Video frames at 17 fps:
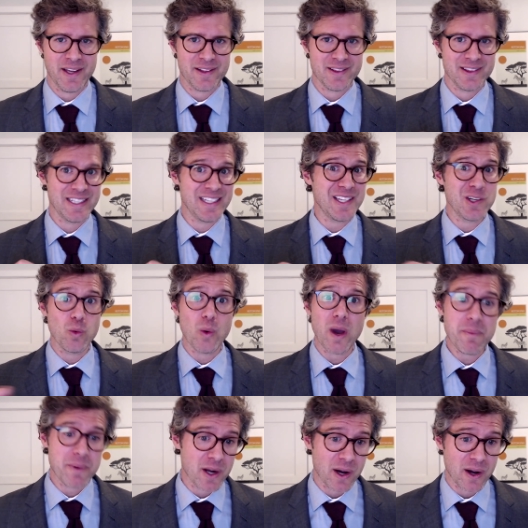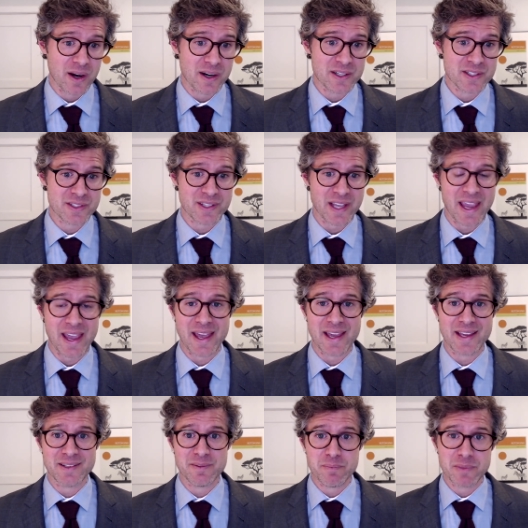leading webinars,
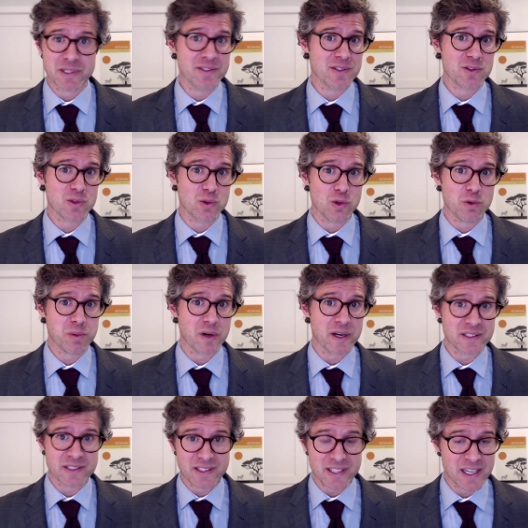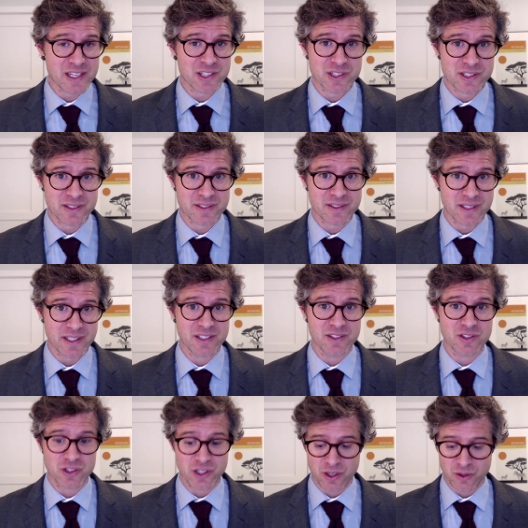and business school presentations
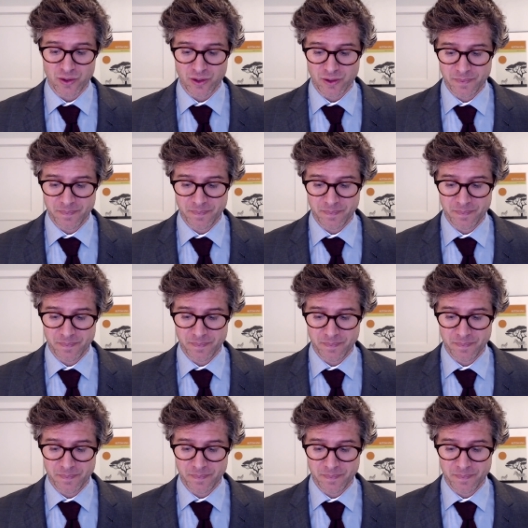in general.